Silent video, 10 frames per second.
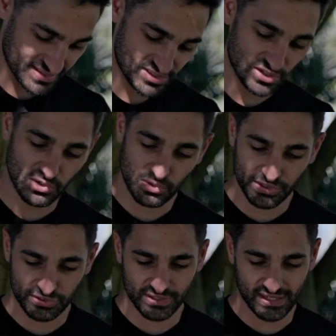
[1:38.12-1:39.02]
So
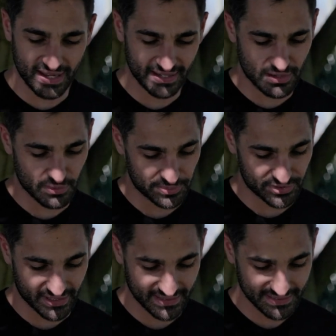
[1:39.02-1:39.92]
according to the Leica
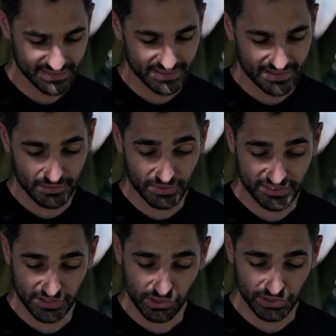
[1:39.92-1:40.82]
website, the
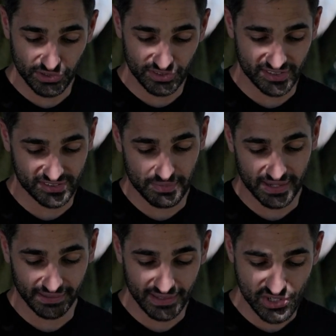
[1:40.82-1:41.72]
material used is a
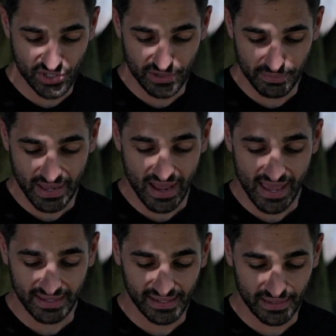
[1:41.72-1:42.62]
magnesium
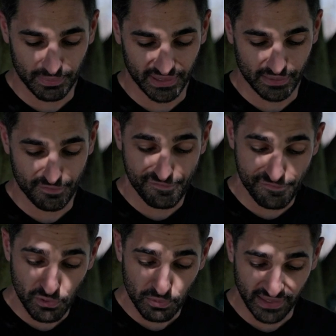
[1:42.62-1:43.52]
and aluminium
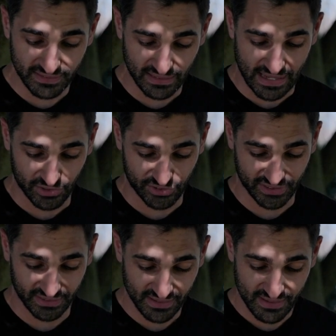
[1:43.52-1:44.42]
full metal
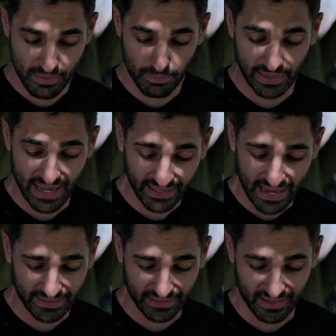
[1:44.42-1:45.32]
housing, black
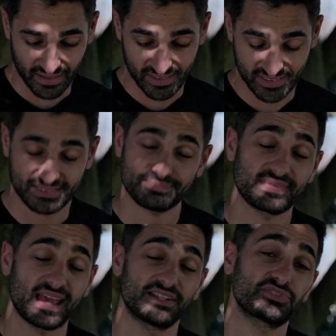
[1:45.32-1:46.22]
anodized,
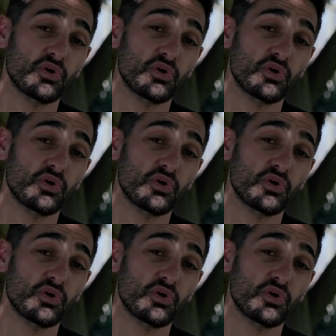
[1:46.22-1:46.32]
and it's